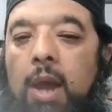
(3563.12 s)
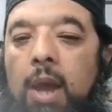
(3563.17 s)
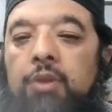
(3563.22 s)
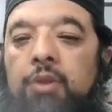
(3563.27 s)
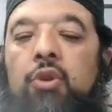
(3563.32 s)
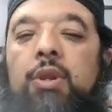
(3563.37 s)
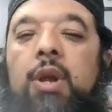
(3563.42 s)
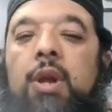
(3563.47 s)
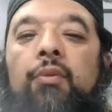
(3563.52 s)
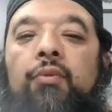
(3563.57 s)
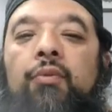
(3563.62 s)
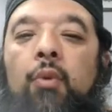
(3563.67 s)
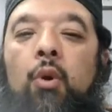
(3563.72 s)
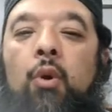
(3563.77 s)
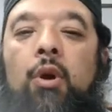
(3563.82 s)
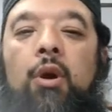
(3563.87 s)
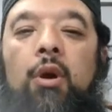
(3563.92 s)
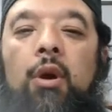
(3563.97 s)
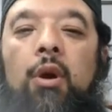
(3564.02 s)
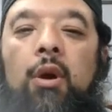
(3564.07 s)
And so
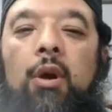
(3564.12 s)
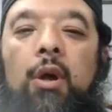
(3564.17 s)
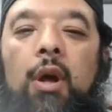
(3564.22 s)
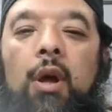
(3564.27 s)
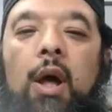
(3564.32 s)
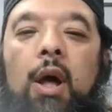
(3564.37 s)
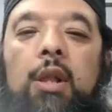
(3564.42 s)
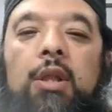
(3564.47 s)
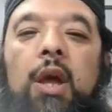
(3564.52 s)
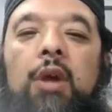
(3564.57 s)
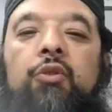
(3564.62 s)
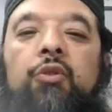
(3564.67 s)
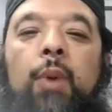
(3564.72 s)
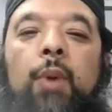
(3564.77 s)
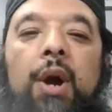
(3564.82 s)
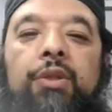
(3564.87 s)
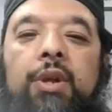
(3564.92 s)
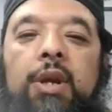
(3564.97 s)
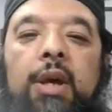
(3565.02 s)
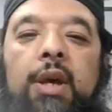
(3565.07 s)
therefore, Allah
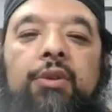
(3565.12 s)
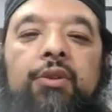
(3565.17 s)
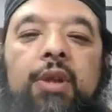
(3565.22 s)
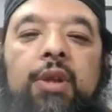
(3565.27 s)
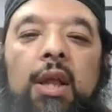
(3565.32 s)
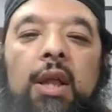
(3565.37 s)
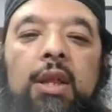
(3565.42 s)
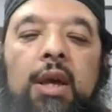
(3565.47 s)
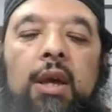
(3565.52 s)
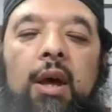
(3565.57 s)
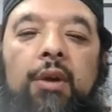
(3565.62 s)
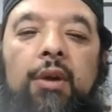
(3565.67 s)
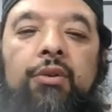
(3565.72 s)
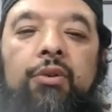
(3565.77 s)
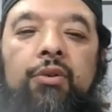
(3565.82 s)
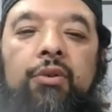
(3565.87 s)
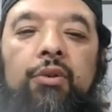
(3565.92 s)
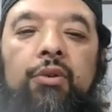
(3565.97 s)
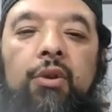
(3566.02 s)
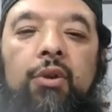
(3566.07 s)
subhanahu wa ta'ala is telling
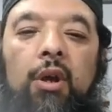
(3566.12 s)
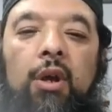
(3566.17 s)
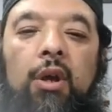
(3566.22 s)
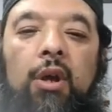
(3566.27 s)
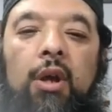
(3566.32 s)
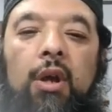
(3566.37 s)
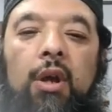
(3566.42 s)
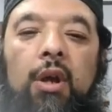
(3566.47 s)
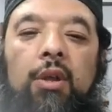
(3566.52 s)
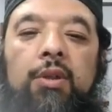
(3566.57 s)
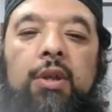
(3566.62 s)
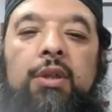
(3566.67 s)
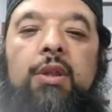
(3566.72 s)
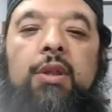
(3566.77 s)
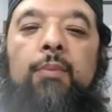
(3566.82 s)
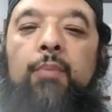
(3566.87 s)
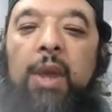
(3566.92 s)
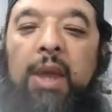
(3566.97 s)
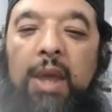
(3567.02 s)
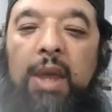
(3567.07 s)
us that
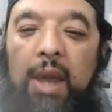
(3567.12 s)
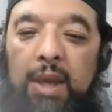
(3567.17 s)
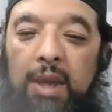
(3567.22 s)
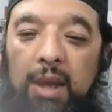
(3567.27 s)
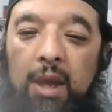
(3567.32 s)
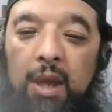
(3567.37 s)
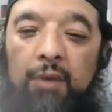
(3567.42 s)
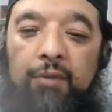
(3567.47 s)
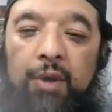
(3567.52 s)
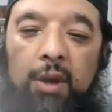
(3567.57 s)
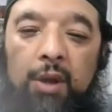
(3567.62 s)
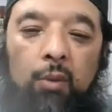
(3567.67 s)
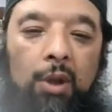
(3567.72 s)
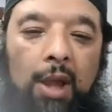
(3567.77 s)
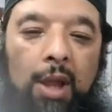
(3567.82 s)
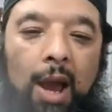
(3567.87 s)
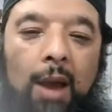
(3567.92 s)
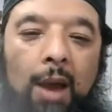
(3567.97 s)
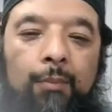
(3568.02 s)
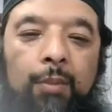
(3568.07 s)
the beginning of it
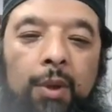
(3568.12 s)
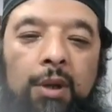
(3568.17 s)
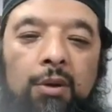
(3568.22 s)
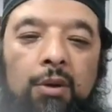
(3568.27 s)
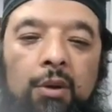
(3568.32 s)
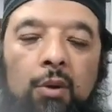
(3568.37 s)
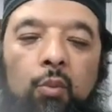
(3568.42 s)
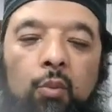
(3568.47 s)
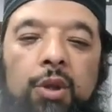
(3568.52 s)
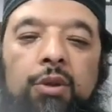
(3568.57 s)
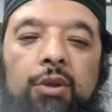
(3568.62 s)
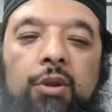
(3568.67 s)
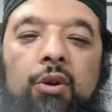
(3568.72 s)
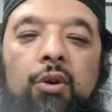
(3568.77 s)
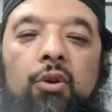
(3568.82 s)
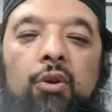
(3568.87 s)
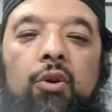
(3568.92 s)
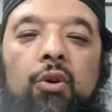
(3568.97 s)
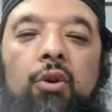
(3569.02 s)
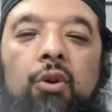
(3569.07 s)
will happen with
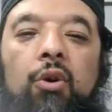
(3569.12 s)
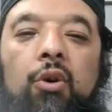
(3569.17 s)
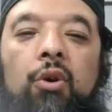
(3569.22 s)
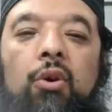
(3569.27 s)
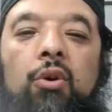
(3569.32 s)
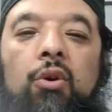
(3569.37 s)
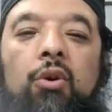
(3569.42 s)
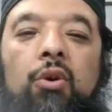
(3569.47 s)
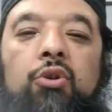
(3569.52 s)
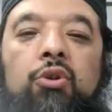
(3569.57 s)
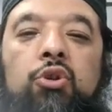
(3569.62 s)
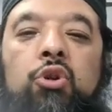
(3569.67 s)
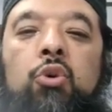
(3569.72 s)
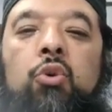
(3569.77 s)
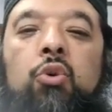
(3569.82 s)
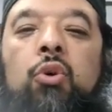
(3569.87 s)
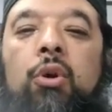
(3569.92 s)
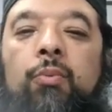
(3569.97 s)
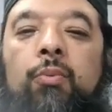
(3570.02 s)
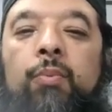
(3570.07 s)

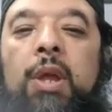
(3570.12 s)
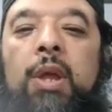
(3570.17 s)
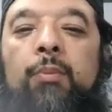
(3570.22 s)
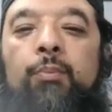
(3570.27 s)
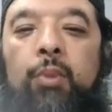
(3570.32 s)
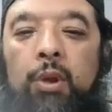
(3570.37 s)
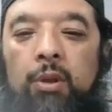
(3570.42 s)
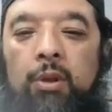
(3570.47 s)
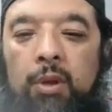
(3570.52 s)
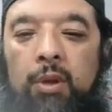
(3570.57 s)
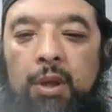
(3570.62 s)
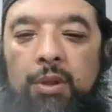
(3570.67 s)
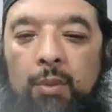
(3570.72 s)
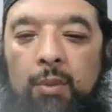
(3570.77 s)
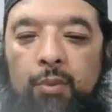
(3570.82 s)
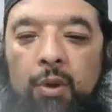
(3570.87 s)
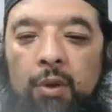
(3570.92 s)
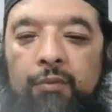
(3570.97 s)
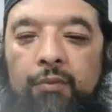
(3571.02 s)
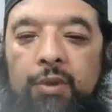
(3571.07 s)
two people, the
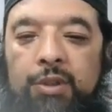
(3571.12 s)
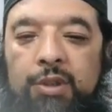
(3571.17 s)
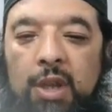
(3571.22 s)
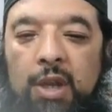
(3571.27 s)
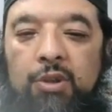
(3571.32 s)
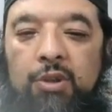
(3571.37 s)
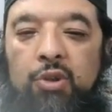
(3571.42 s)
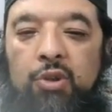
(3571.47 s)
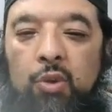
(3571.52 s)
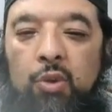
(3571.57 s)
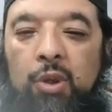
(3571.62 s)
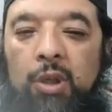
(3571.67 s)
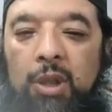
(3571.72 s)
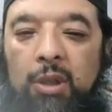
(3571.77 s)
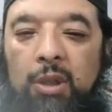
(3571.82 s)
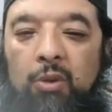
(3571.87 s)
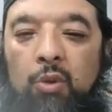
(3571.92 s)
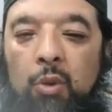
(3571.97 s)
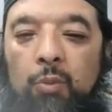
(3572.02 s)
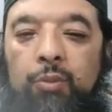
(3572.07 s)
Prophet said, two
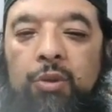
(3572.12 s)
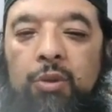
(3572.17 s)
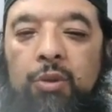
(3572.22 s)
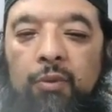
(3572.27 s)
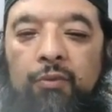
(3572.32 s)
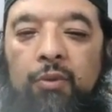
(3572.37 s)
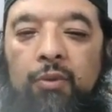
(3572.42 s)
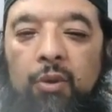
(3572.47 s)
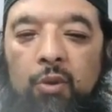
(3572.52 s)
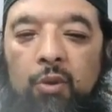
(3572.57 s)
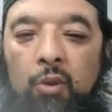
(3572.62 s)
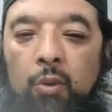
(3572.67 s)
groups of